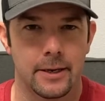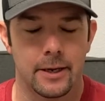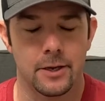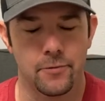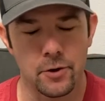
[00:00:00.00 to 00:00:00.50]

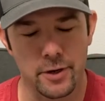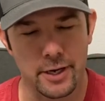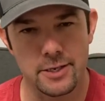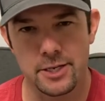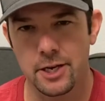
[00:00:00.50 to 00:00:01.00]
And if you were to
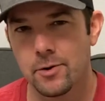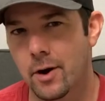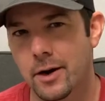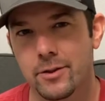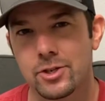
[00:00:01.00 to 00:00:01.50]
continue
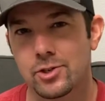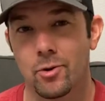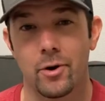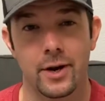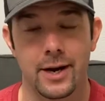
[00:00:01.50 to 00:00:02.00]
on in the story,